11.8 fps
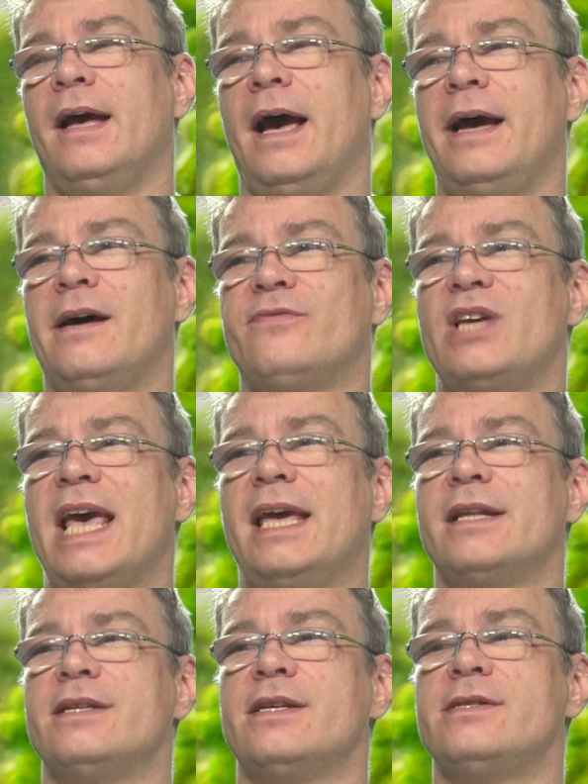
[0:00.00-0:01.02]
And I've
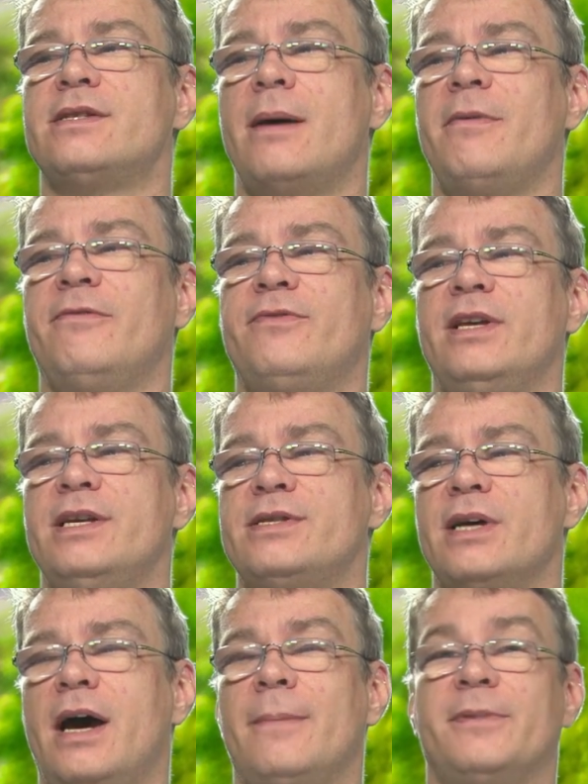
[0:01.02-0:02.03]
taken some of
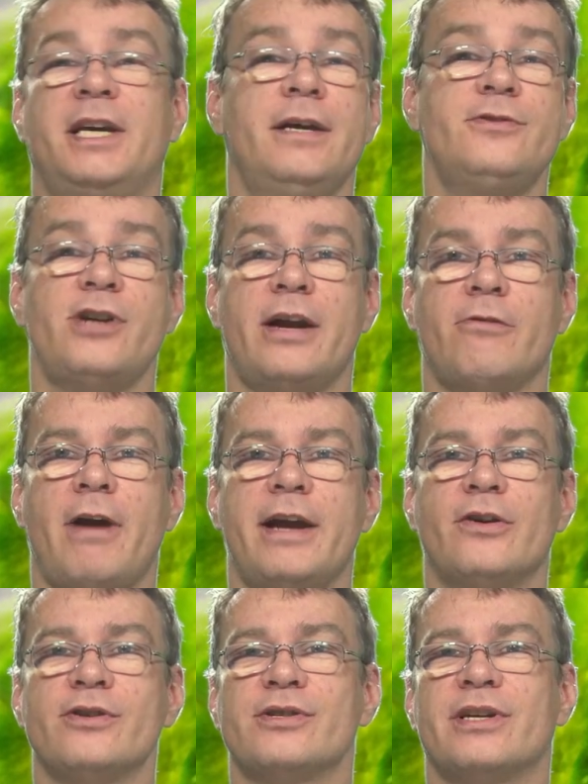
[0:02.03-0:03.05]
these key
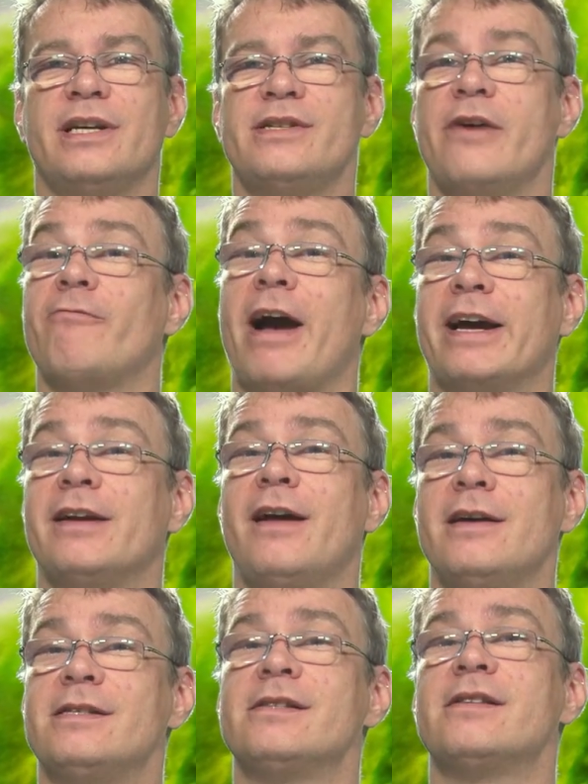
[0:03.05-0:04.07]
generators, because it
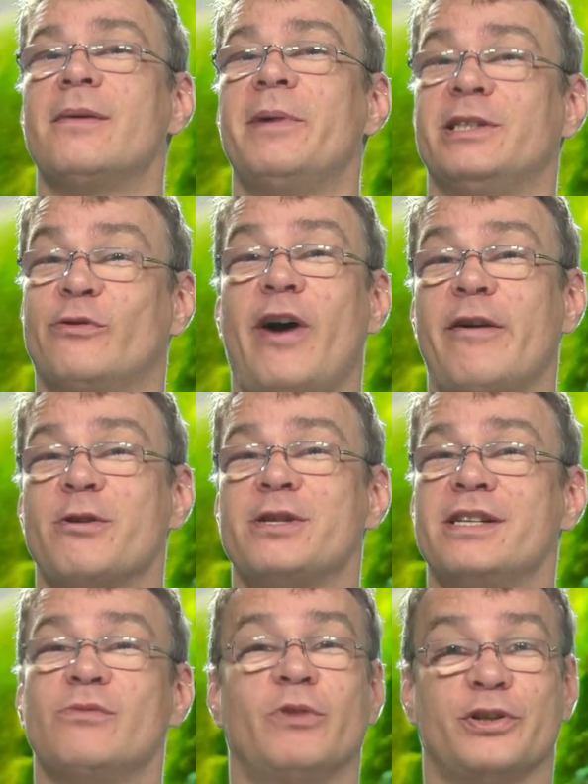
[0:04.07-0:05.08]
recognizes them as
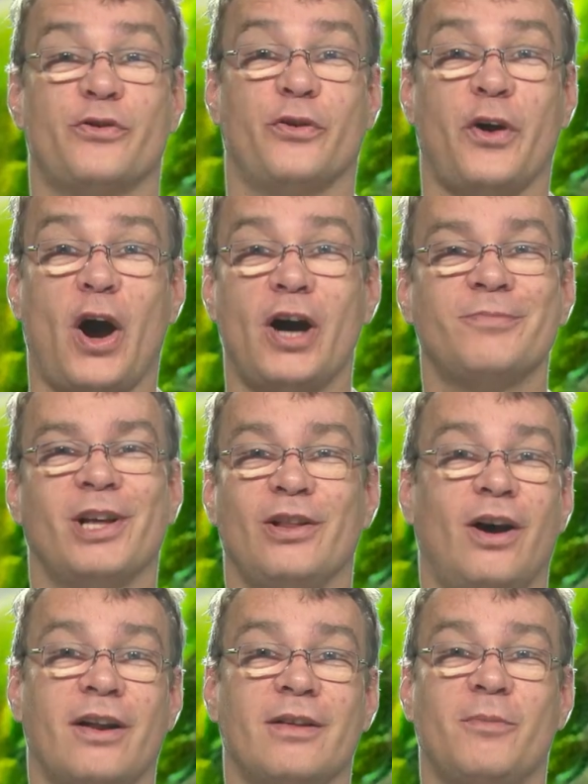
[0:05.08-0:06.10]
viruses, which they're not. A
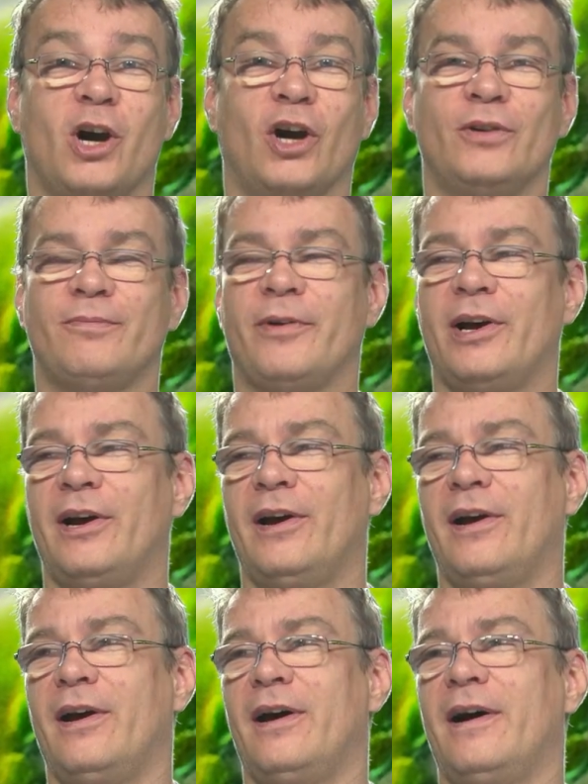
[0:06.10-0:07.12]
lot of them aren't.
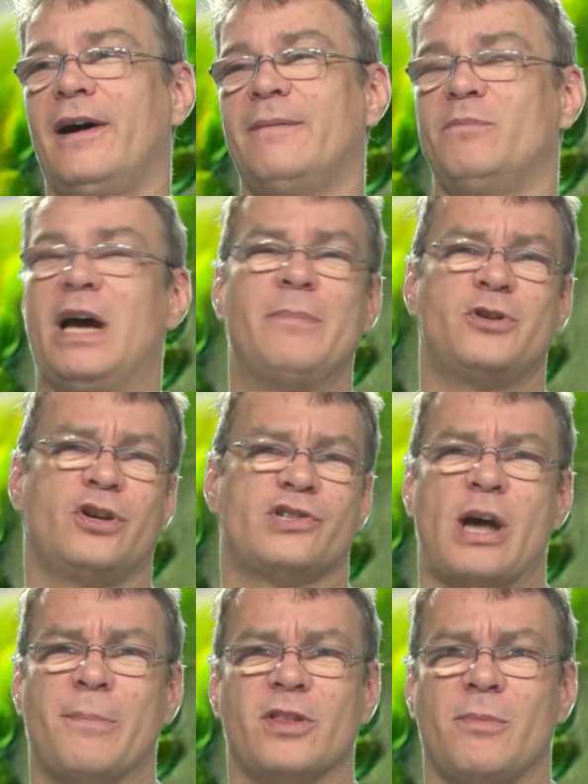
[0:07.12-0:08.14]
I'm sure
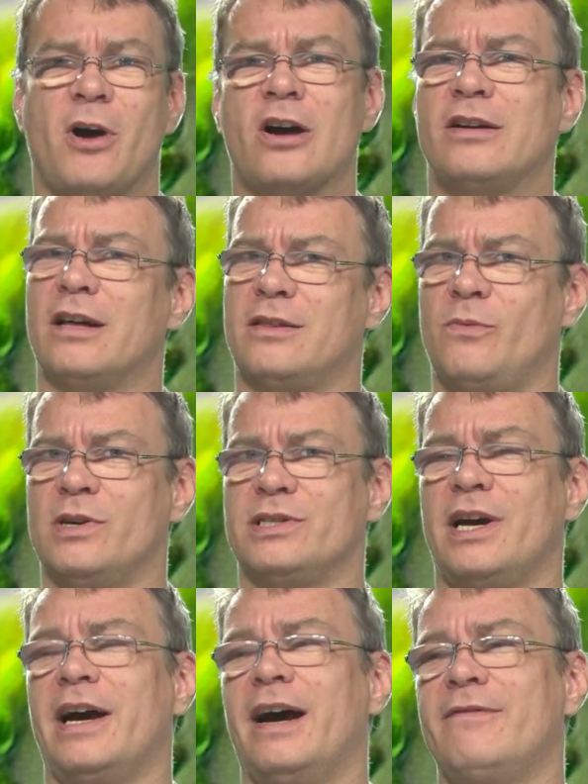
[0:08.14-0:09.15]
some of them are, not the ones
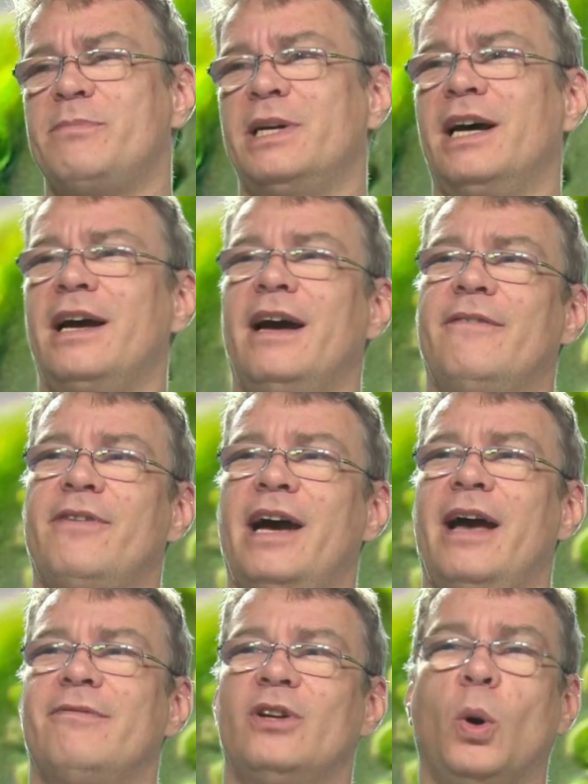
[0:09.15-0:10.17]
I have. But if I have an